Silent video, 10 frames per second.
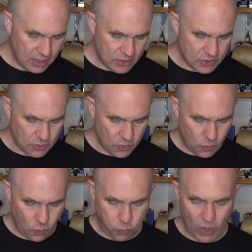So
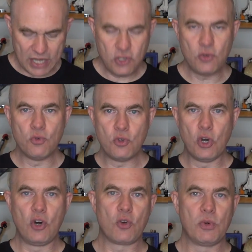when you
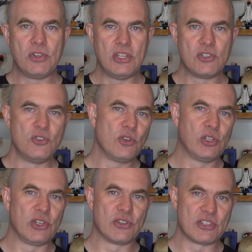knock one of these
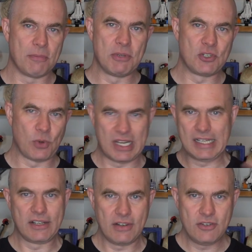nucleons up into a
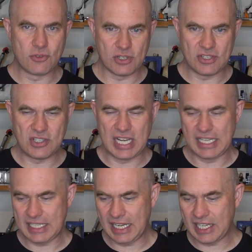higher energy
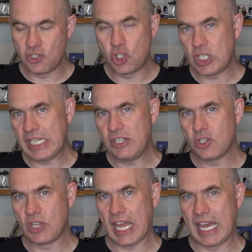state, it can
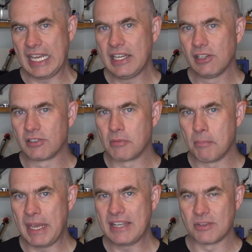change the angular
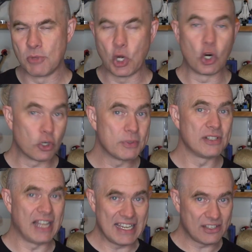momentum, the
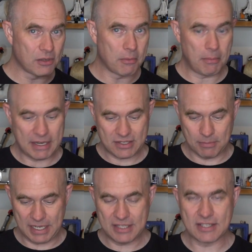orbital angular momentum
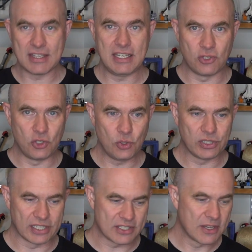inside the
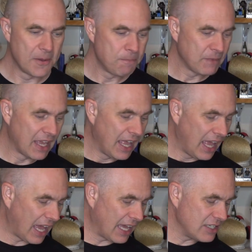nucleus.
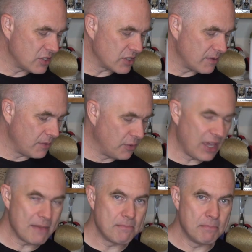And that